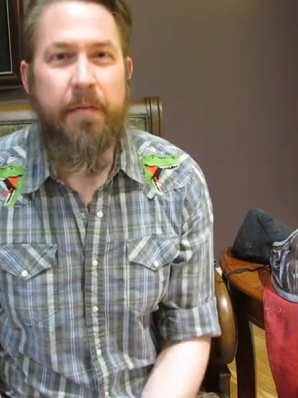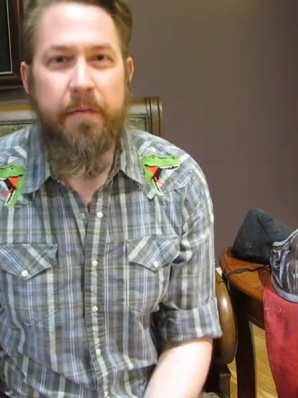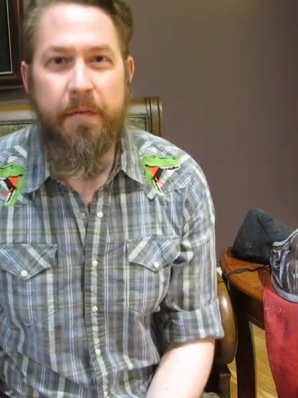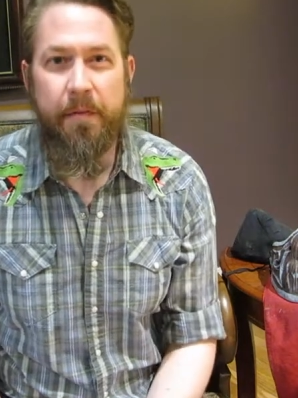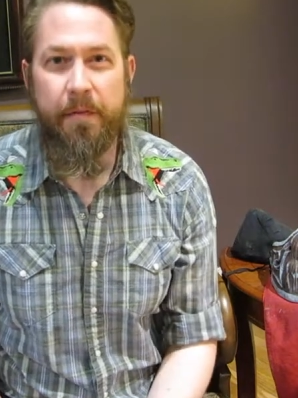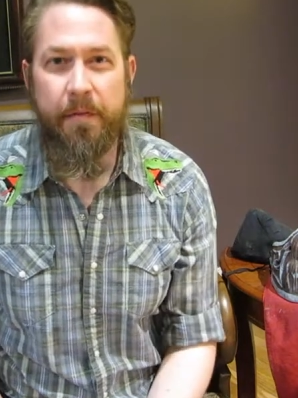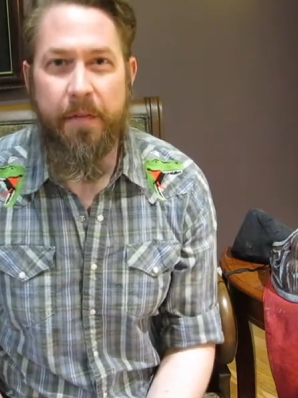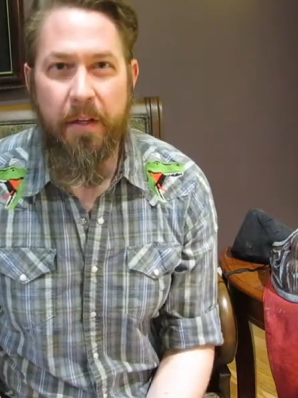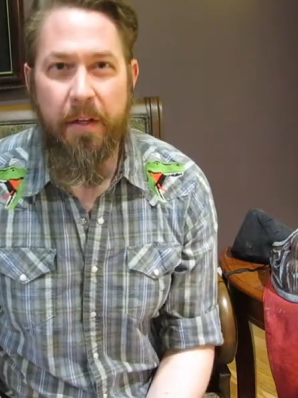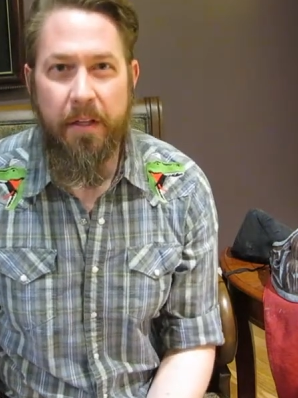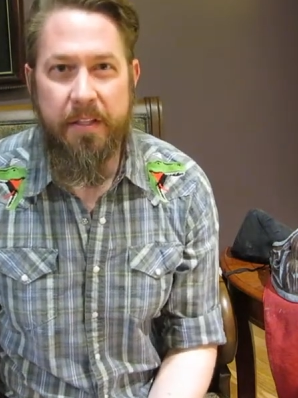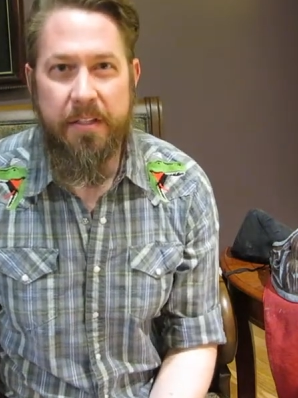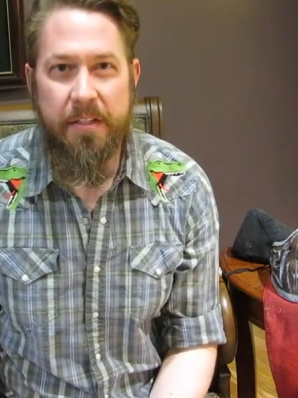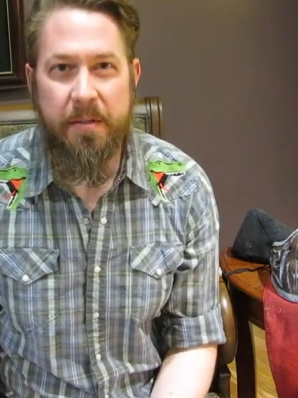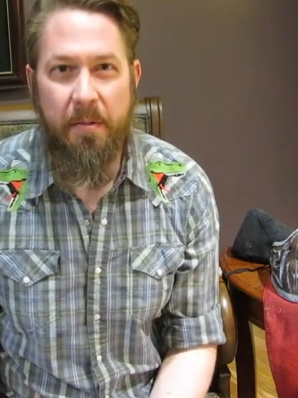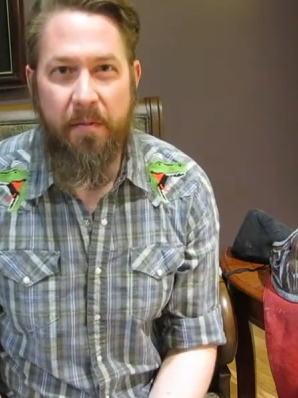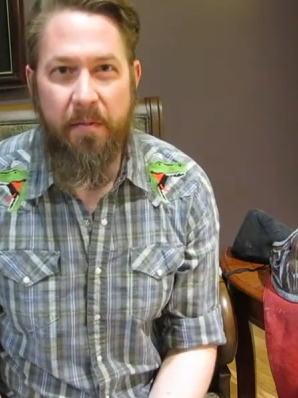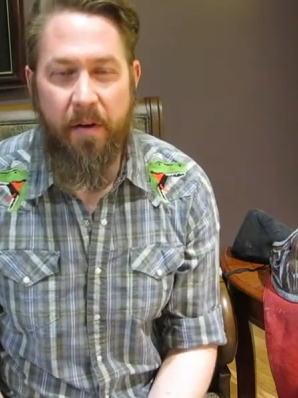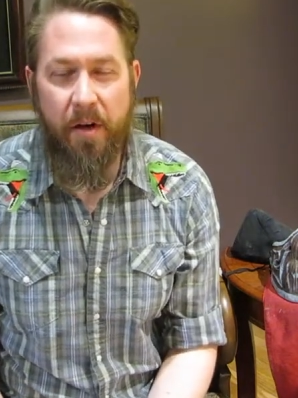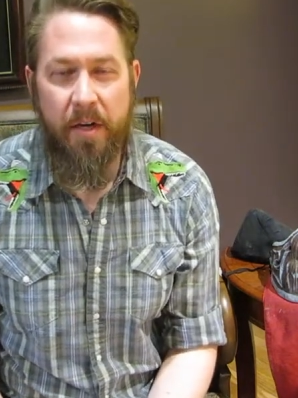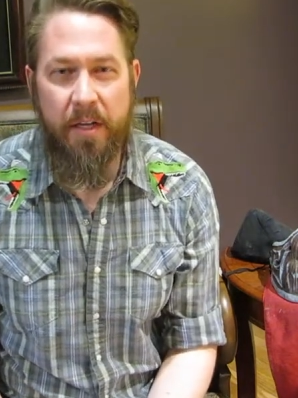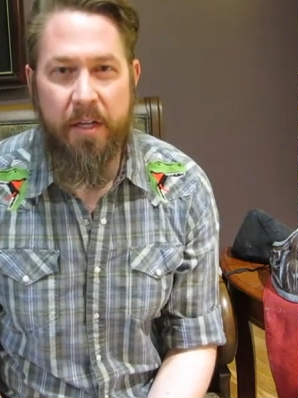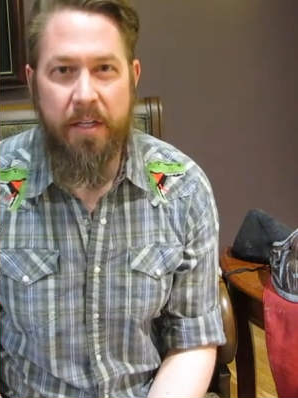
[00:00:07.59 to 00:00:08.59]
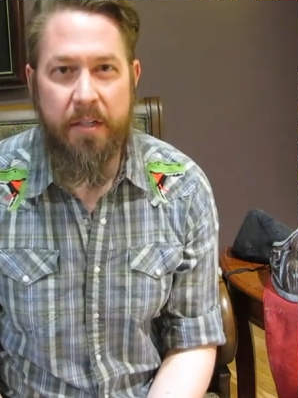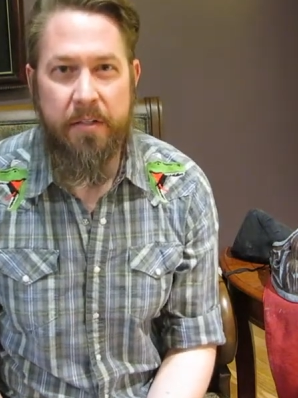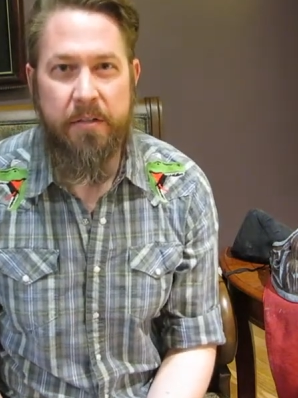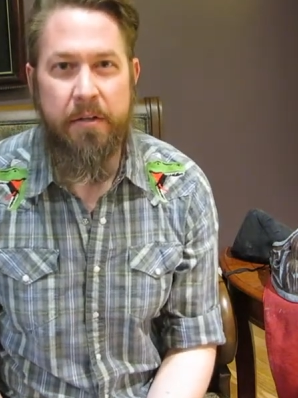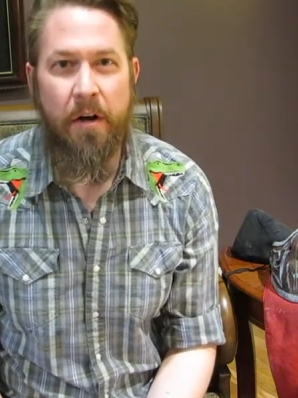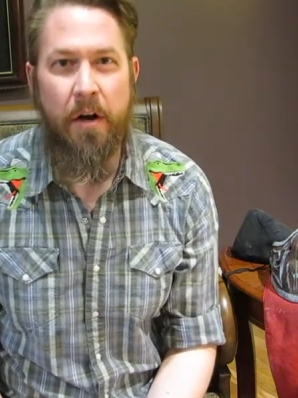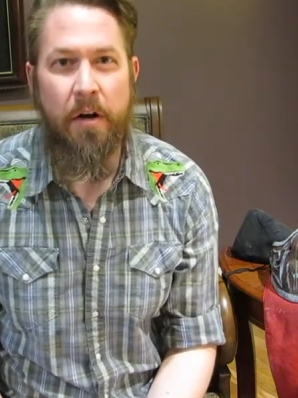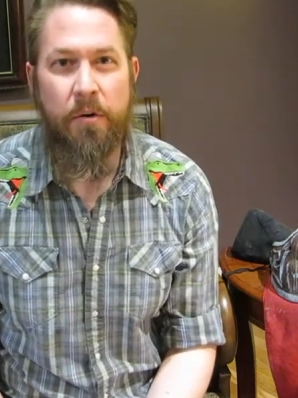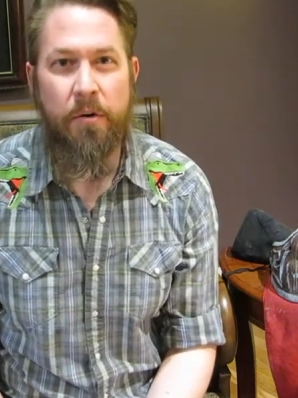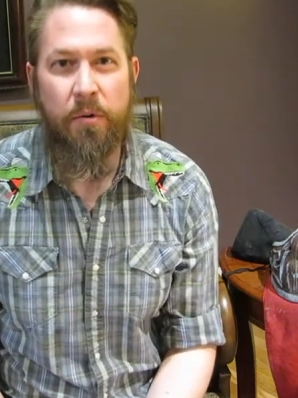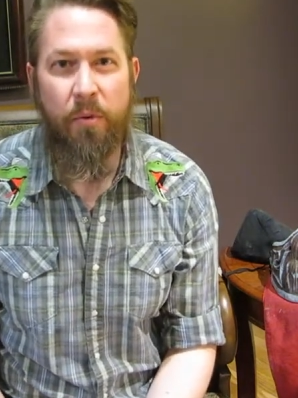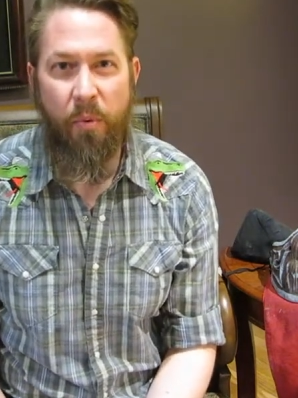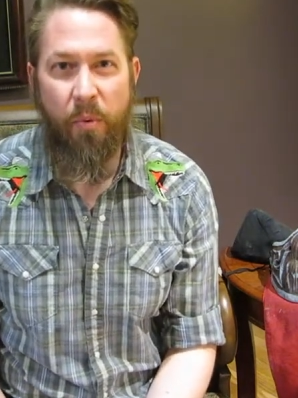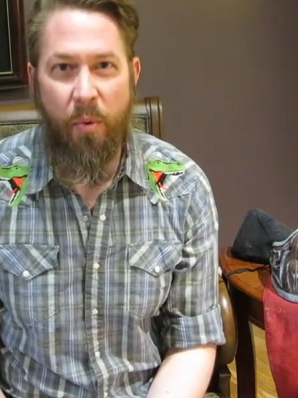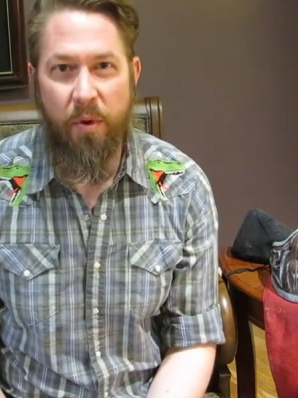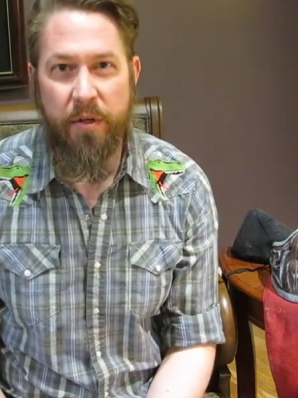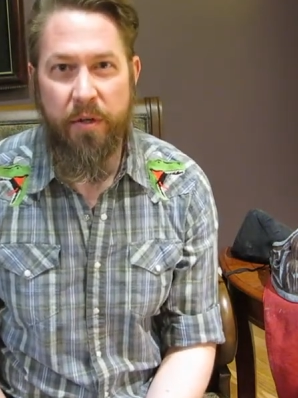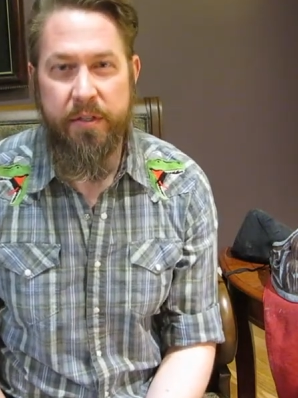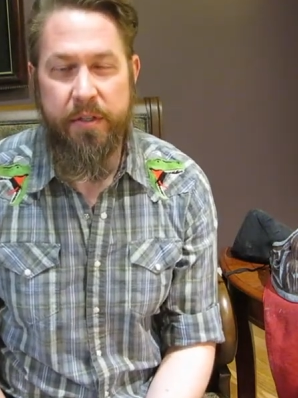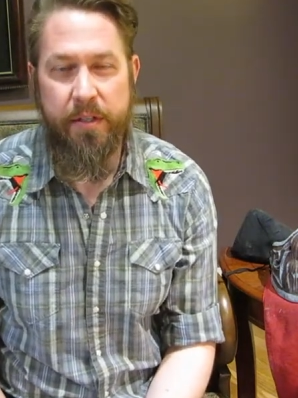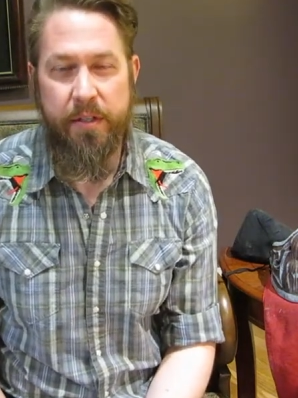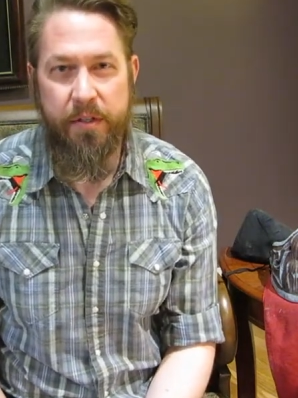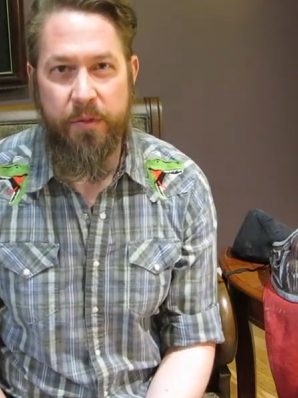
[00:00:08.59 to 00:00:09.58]
fulfilling some of our Kickstarter
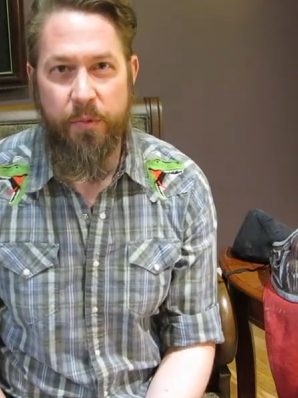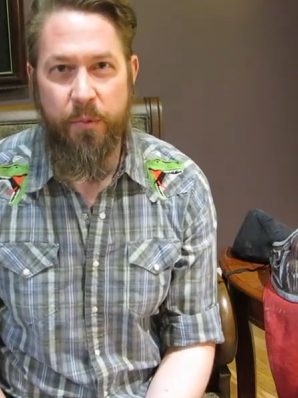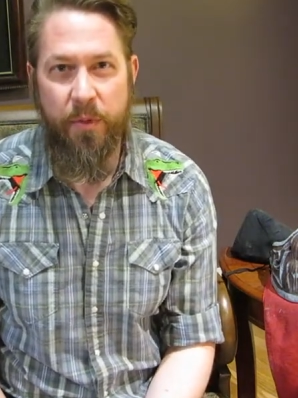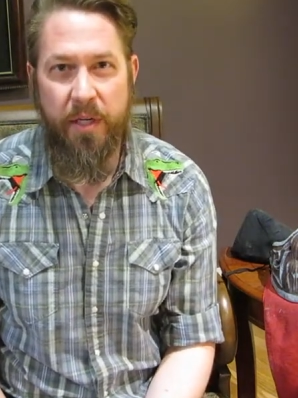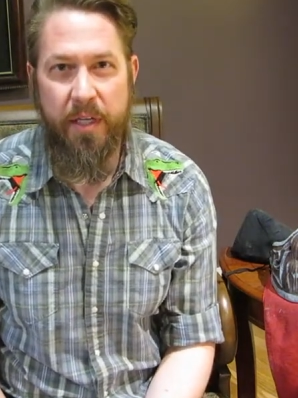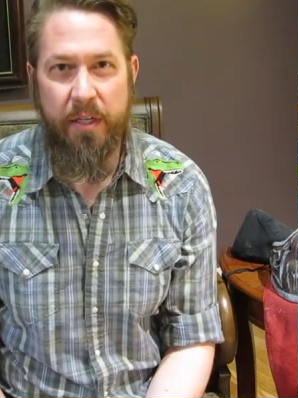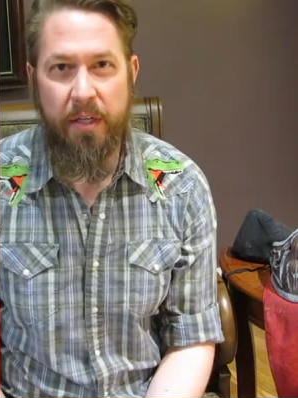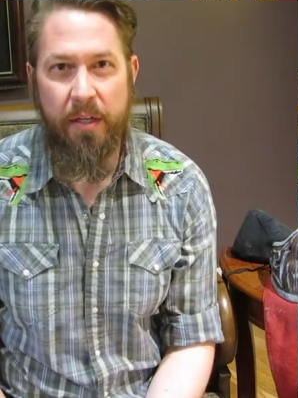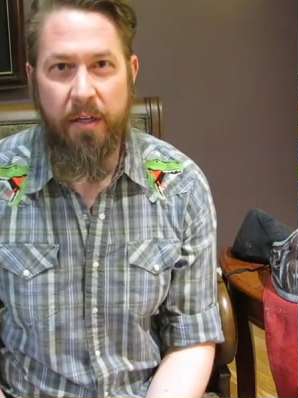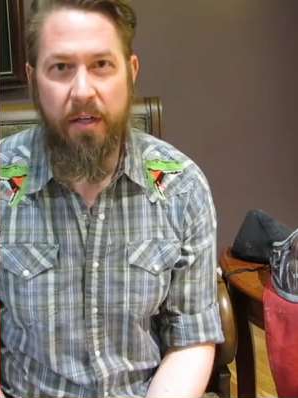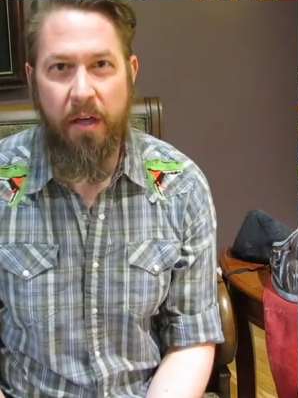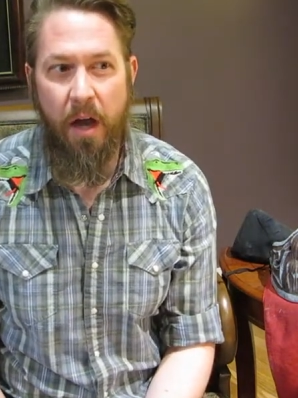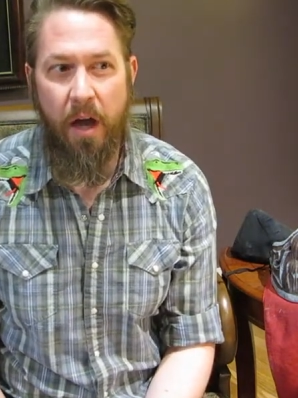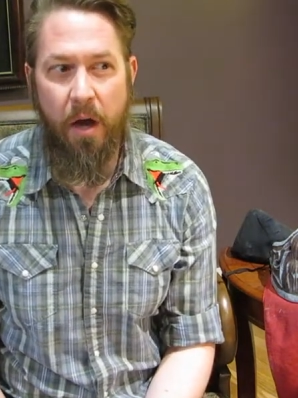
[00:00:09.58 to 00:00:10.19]
rewards this week.